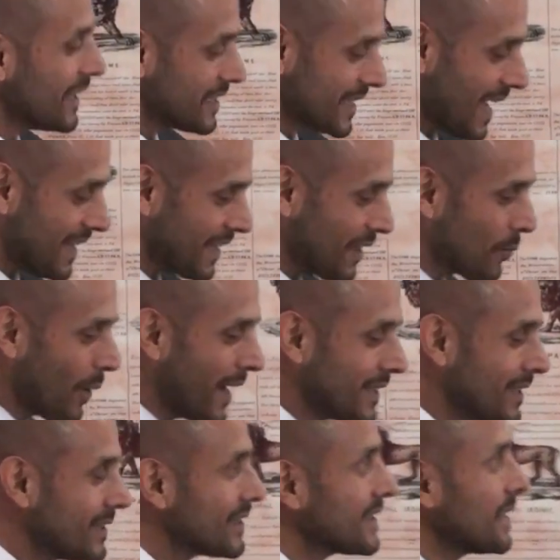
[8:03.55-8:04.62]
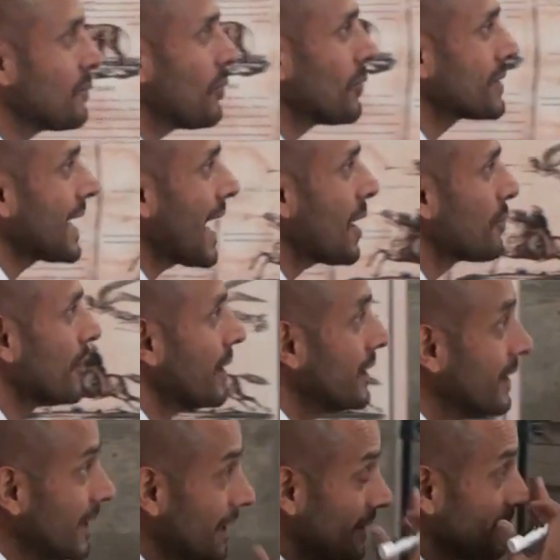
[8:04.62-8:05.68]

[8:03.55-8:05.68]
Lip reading: they sat there waiting to see what was happening.